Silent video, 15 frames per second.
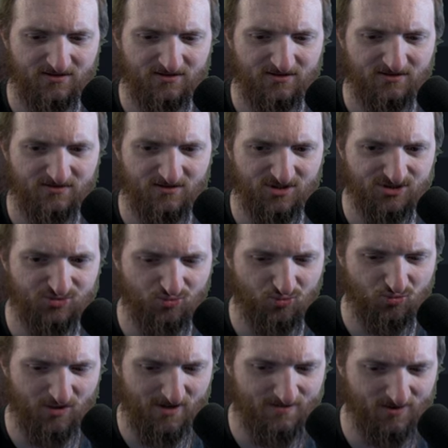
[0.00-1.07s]
there's
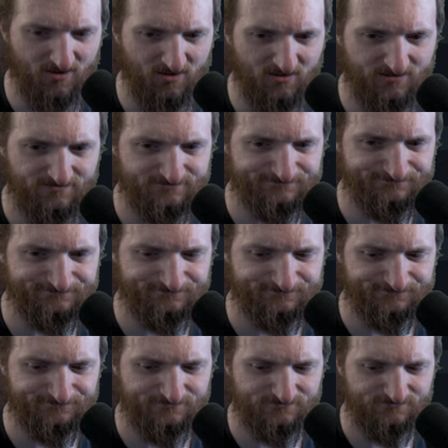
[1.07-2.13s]
Ripple.
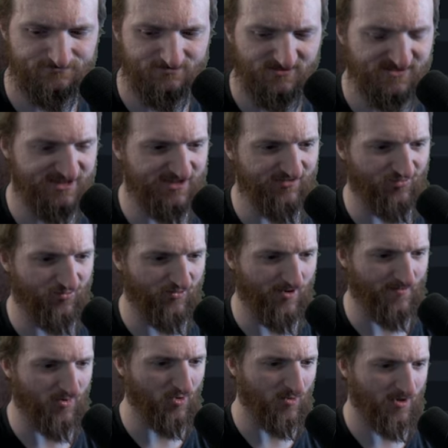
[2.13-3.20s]
Let's see if
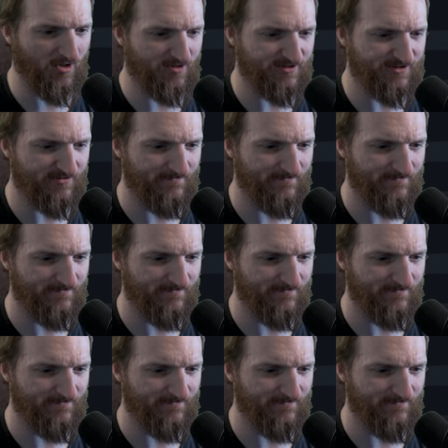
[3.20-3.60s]
Ripple works.